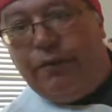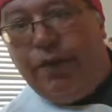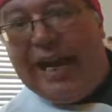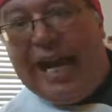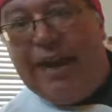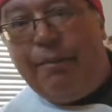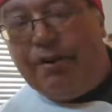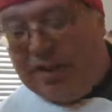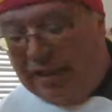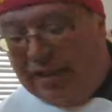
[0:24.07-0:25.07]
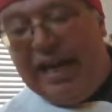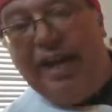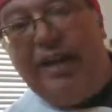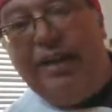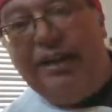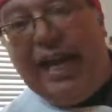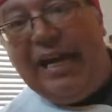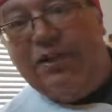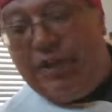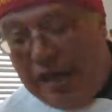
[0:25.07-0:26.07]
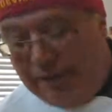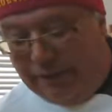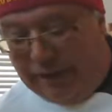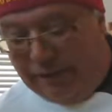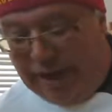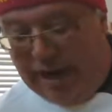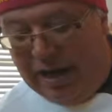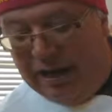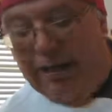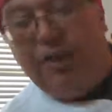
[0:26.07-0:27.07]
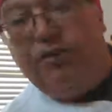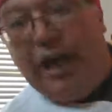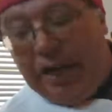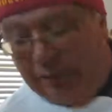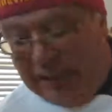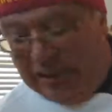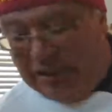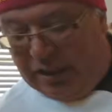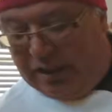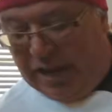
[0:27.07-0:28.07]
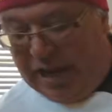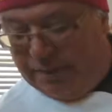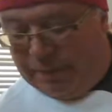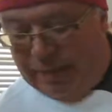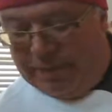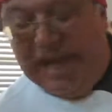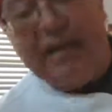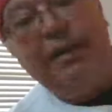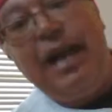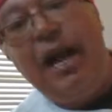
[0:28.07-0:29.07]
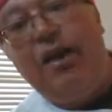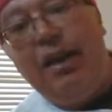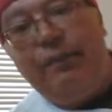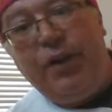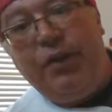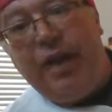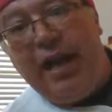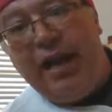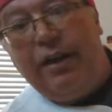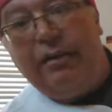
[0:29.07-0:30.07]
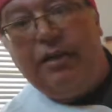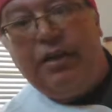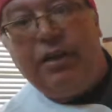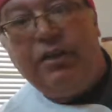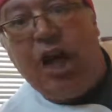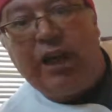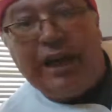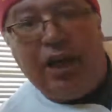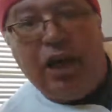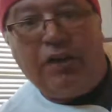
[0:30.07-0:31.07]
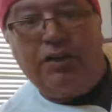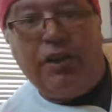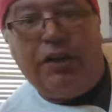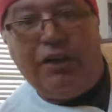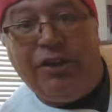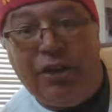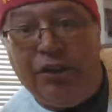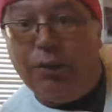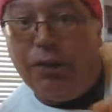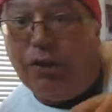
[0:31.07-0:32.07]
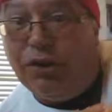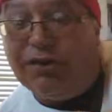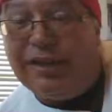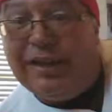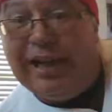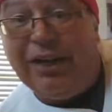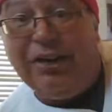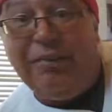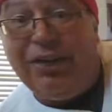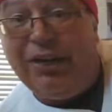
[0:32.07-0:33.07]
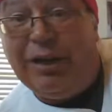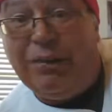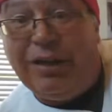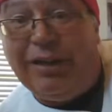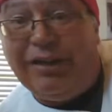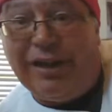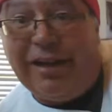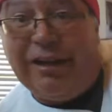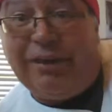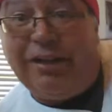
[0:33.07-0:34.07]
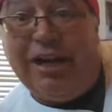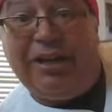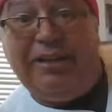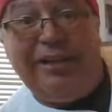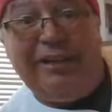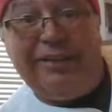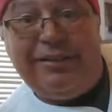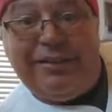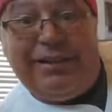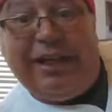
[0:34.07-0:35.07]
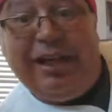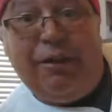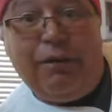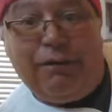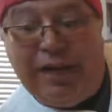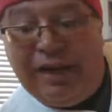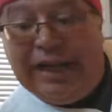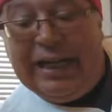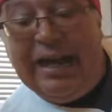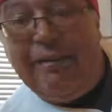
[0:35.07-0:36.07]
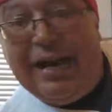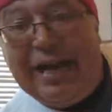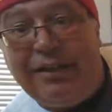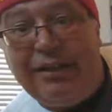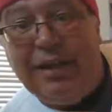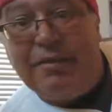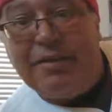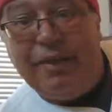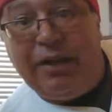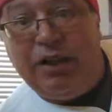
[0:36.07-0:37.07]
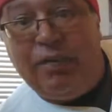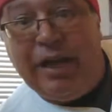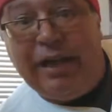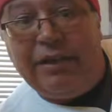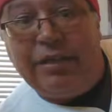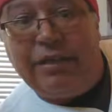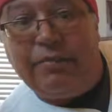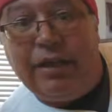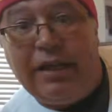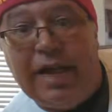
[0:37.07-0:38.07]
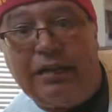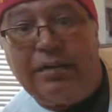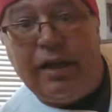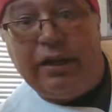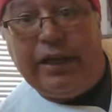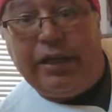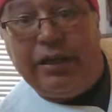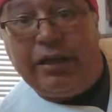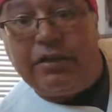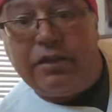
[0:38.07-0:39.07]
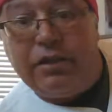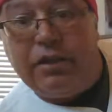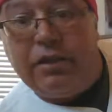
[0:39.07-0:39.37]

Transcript: hammers in the air and danger everywhere. Try to reach the top, I'm taking down if you dare. Donkey Kong Show. You know the rules. Enter the building one at a time. Good luck to you. Hello, we finally got back to them. It's been a little minute since my last Donkey Kong show,